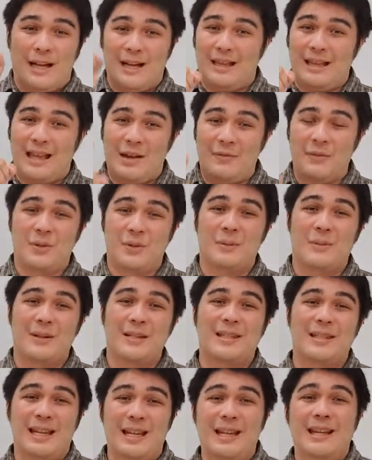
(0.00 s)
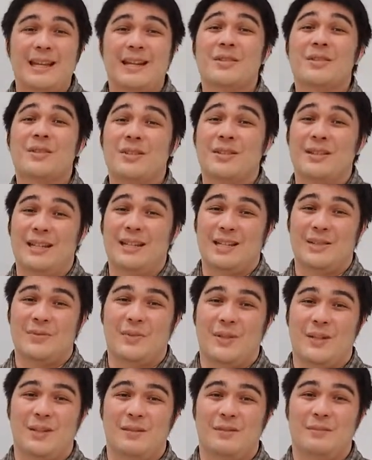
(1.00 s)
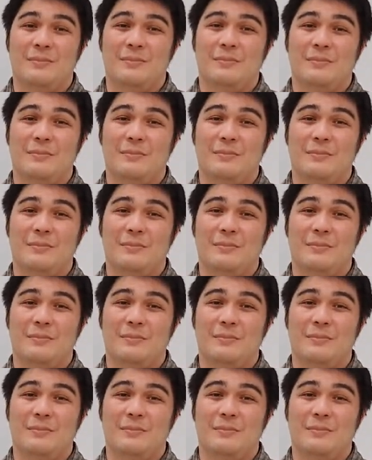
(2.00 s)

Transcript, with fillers: Uh, have a great rest of the day. I'll see you in the next video.